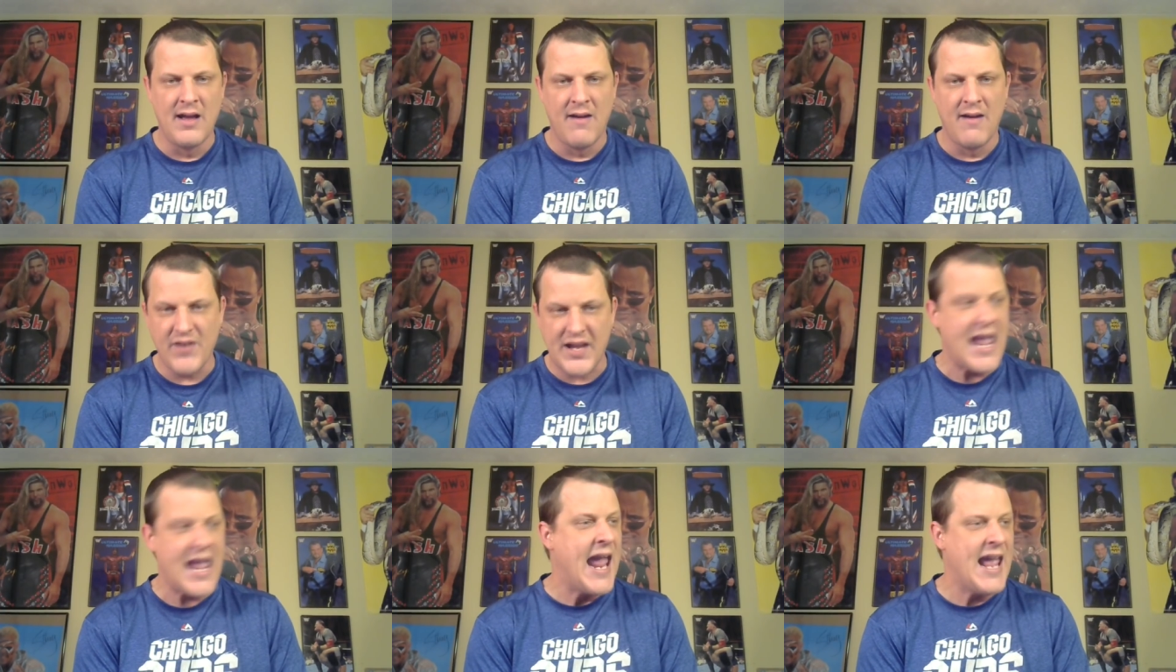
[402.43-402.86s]

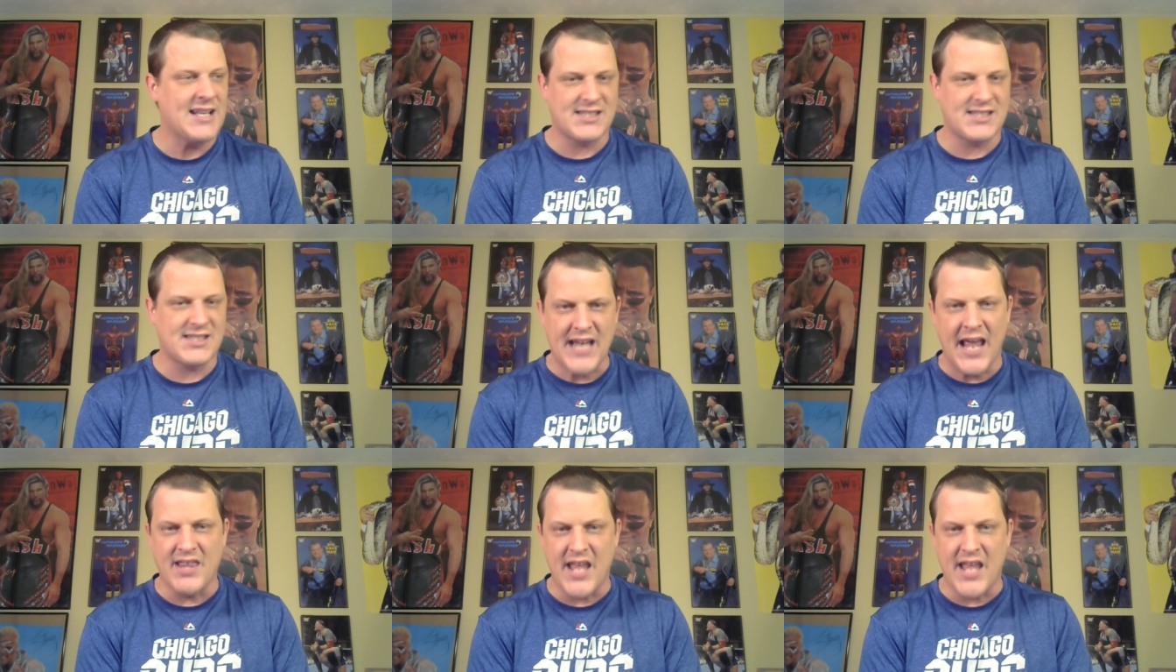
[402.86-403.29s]
If you can't
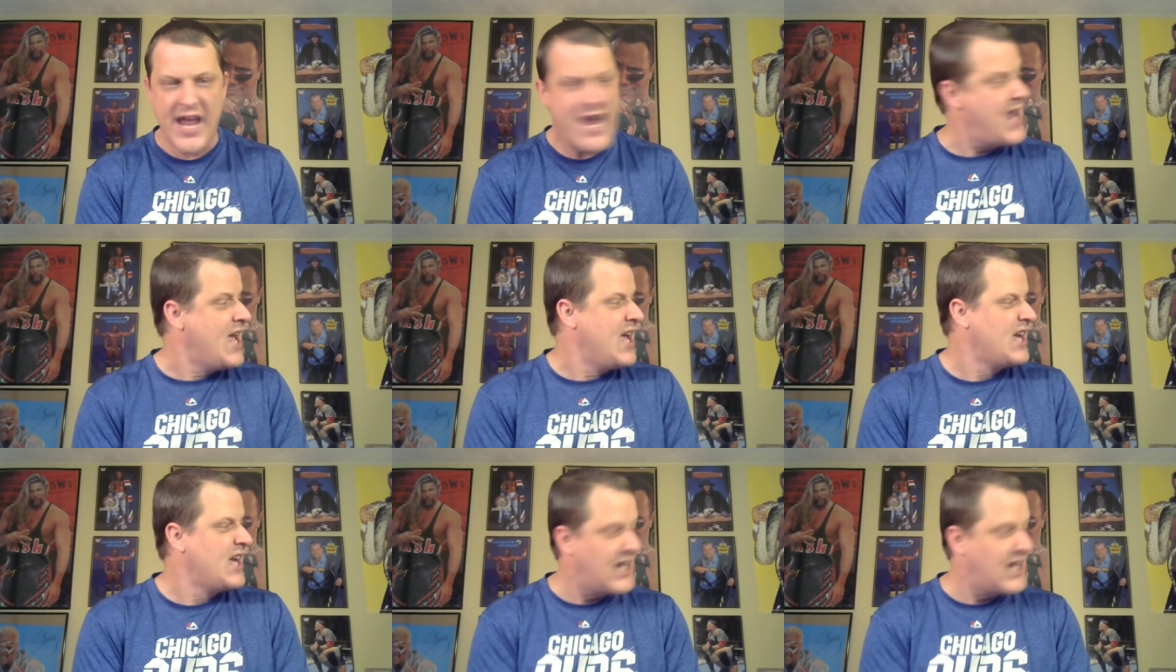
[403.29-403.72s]
stand the
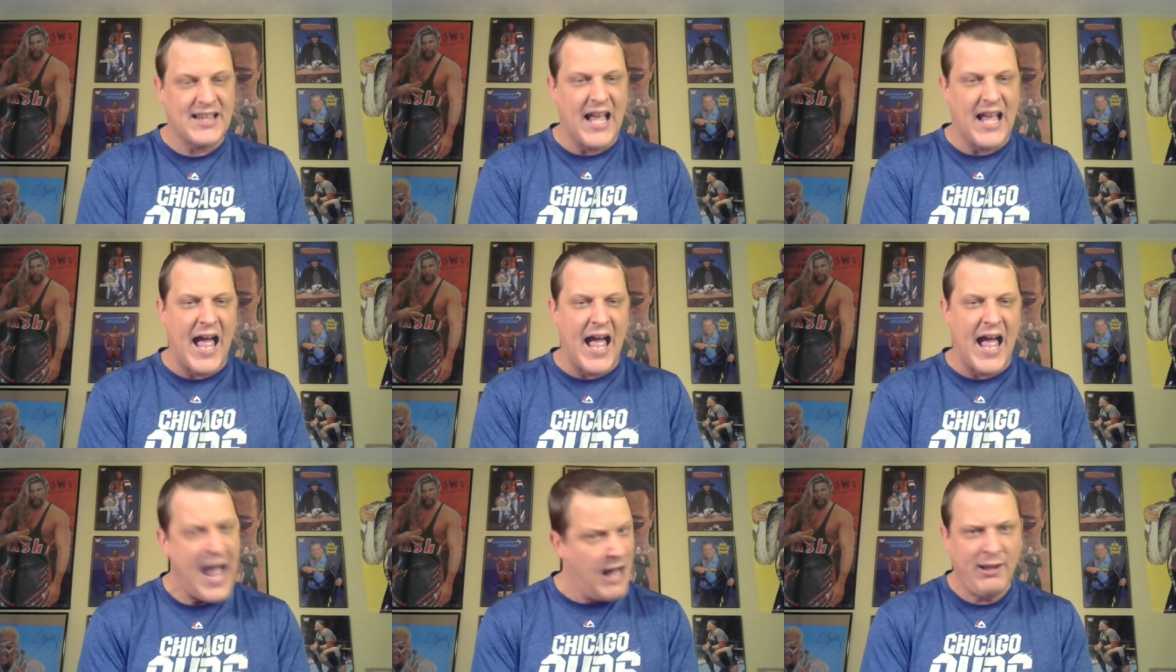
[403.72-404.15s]
heat, get the
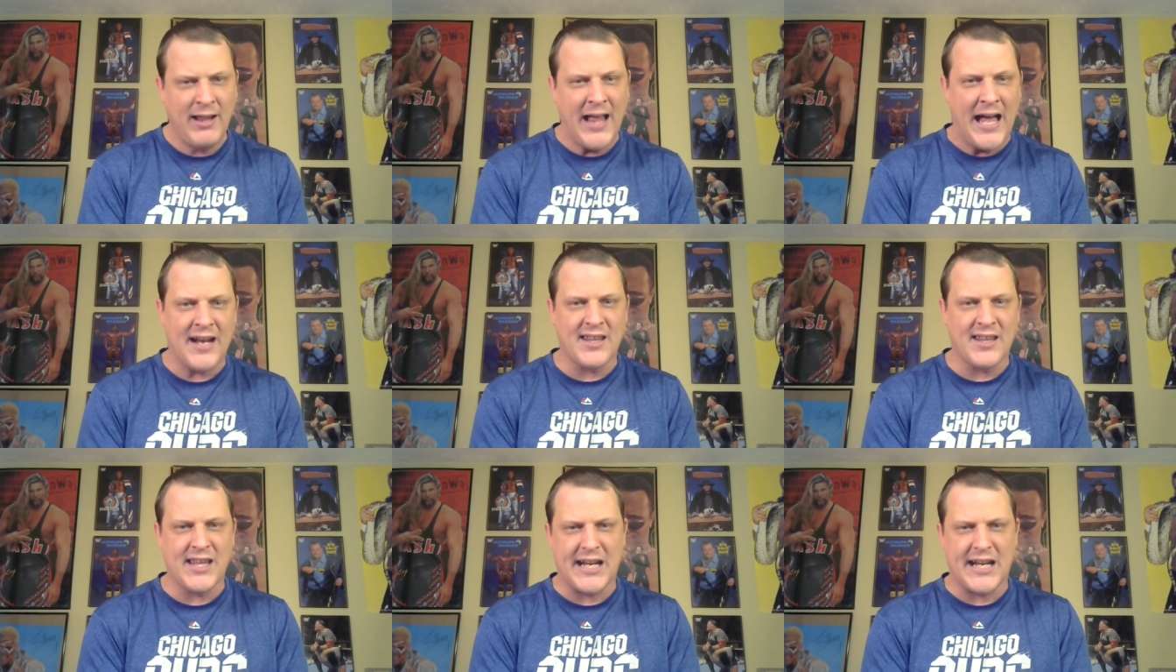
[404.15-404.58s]
hell
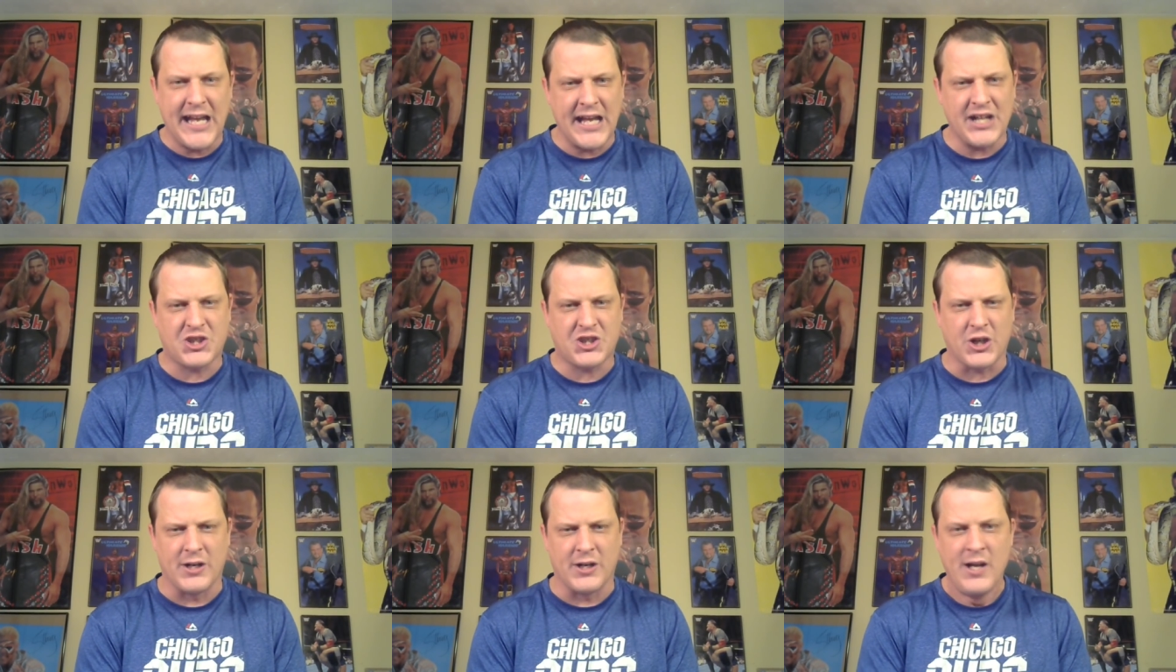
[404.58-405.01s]
out of the
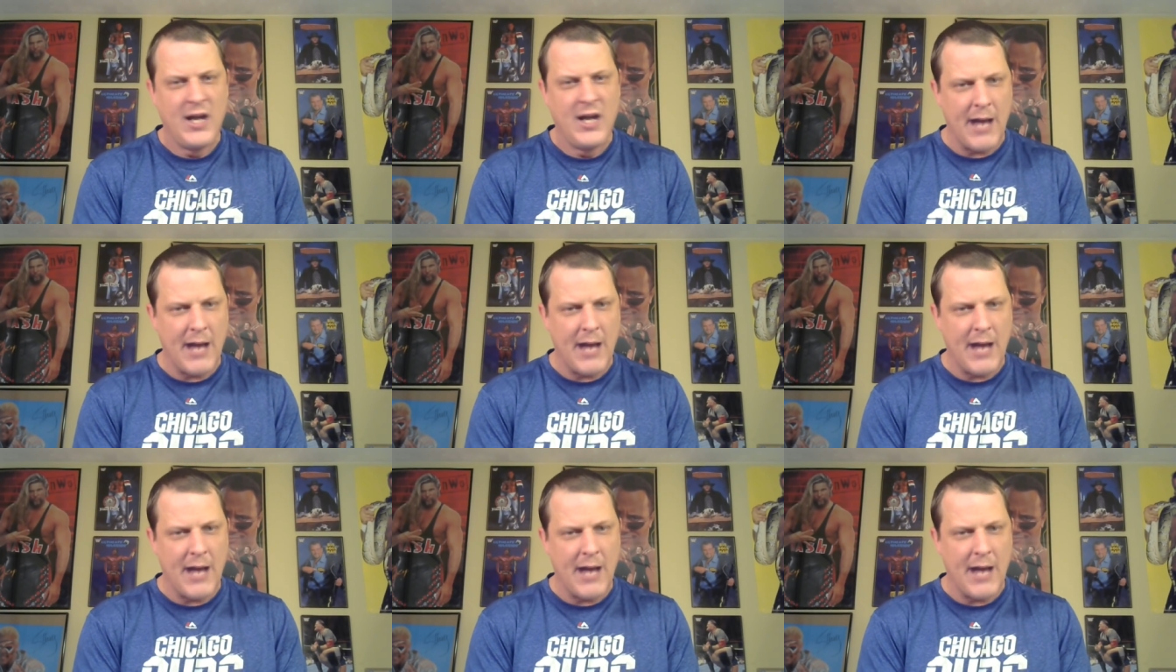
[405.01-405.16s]
kitchen.